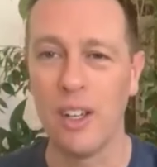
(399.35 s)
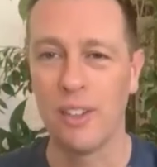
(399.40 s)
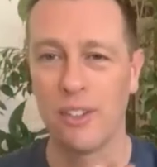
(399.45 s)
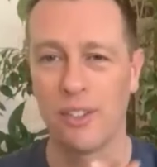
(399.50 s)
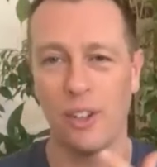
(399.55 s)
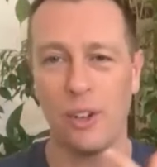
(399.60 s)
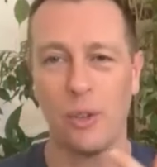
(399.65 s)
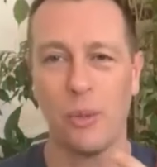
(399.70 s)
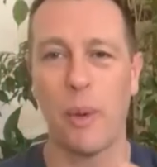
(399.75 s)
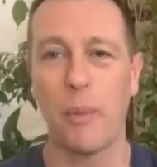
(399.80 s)

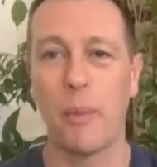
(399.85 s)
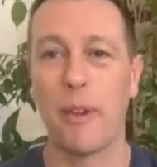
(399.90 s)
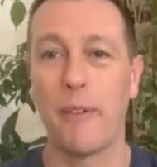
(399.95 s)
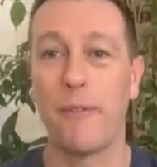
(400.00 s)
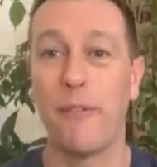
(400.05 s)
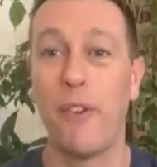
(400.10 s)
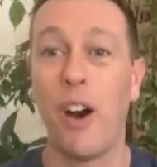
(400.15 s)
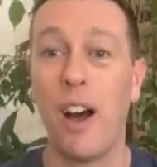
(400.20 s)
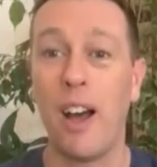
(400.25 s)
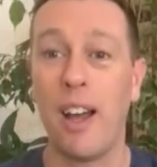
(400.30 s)
So when we
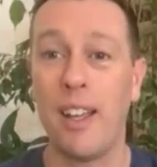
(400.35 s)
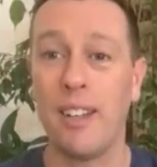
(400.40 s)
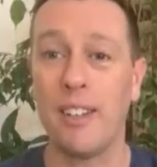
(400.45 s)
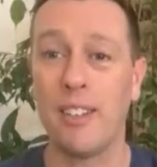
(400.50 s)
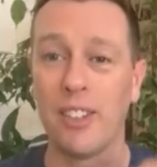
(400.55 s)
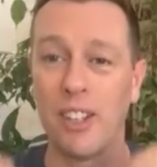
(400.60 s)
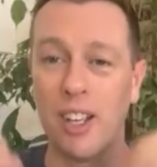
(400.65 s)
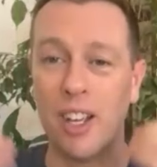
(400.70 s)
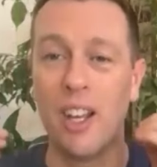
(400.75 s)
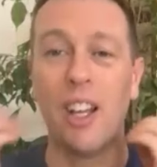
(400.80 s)

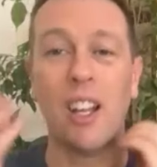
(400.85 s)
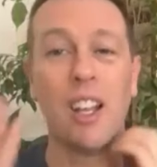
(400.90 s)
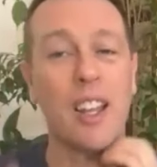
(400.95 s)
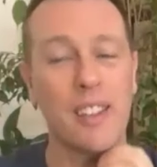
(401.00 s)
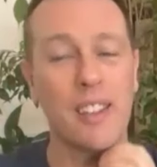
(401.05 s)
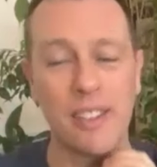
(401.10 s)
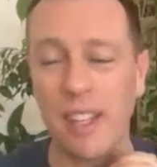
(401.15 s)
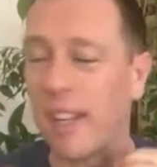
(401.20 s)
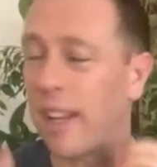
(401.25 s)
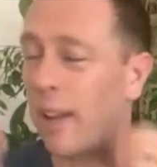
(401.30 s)
find, like
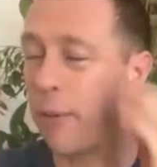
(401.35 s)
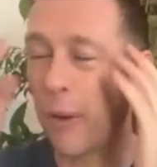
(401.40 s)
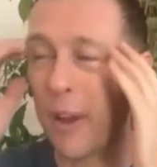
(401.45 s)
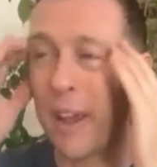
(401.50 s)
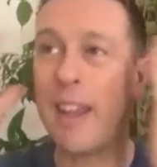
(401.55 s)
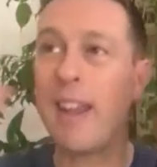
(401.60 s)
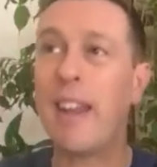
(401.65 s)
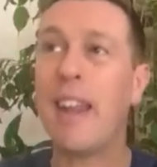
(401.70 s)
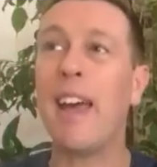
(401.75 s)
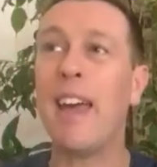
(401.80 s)
you said, if
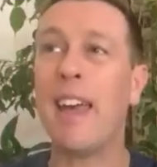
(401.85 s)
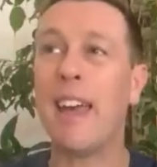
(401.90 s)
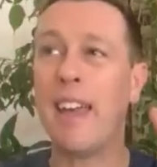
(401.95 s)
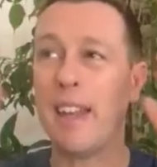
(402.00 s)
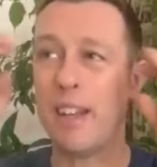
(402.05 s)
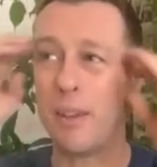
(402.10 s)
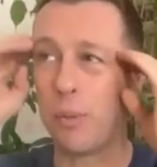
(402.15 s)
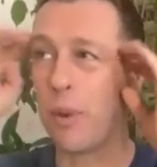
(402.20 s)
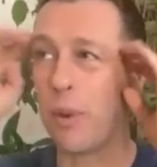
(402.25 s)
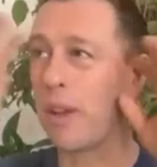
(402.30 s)
we're in our
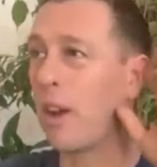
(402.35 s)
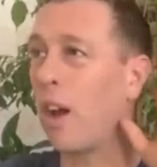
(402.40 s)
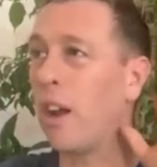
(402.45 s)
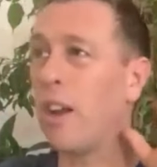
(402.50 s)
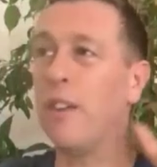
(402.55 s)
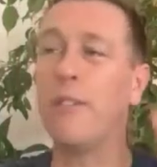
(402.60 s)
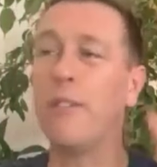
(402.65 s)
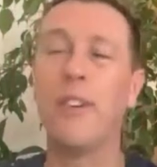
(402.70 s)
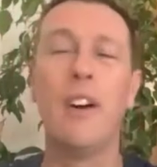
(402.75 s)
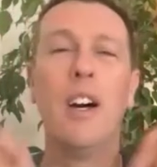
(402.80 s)
head, we kind
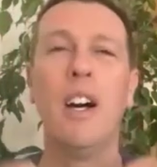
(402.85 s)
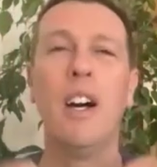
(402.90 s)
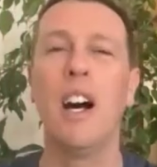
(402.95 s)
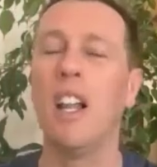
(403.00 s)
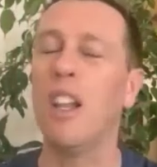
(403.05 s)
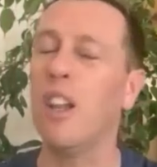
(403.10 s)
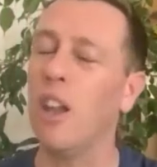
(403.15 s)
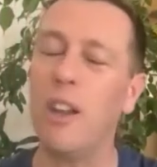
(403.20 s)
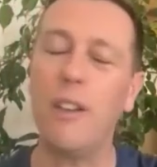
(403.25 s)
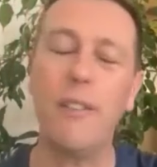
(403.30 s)
of,
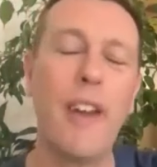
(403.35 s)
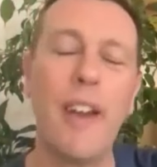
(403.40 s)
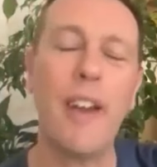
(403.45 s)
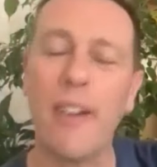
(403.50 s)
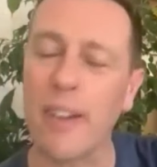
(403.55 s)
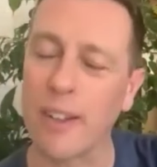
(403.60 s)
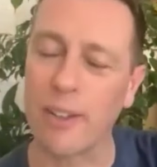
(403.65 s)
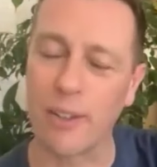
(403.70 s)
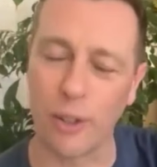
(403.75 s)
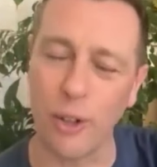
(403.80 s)
a lot of our
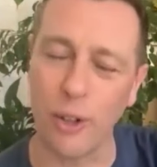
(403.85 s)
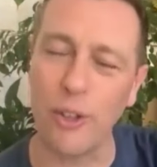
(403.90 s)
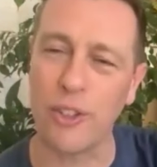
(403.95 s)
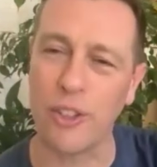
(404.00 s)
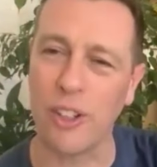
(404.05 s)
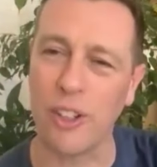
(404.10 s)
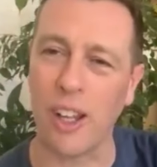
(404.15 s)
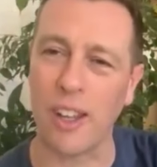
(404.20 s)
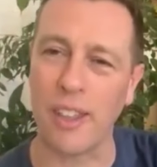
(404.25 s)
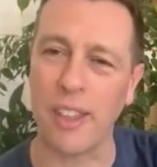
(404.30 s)

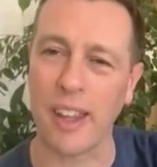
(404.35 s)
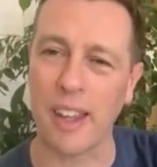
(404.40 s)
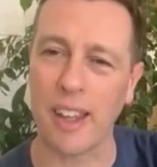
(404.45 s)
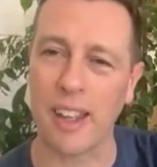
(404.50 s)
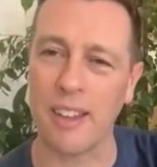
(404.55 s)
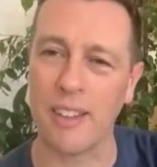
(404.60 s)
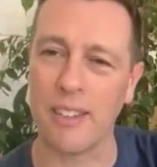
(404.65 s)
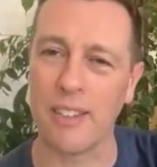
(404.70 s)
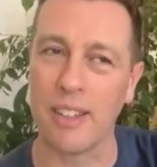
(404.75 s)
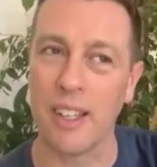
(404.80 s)
exhaustion, I
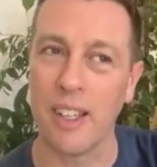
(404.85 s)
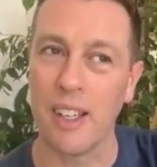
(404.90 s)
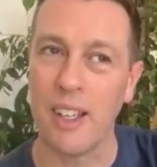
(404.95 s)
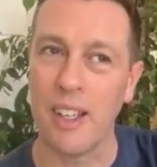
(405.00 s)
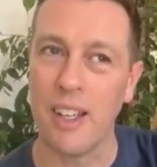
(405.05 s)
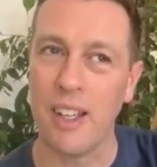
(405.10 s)
think, is